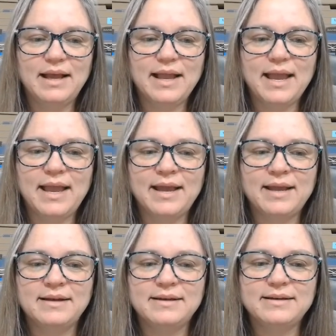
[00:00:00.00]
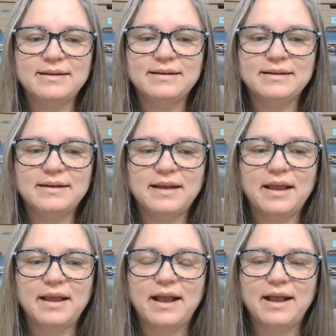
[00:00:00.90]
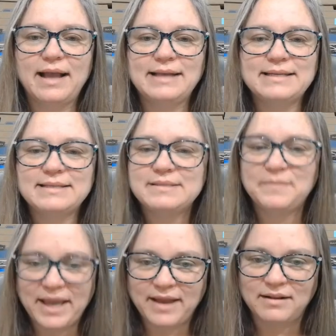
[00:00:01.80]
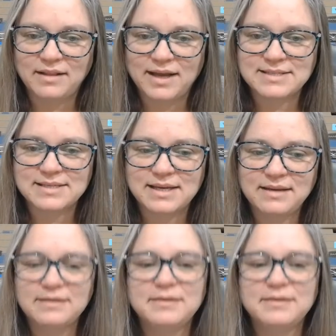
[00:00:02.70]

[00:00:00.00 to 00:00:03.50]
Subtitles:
and I did some analyzing.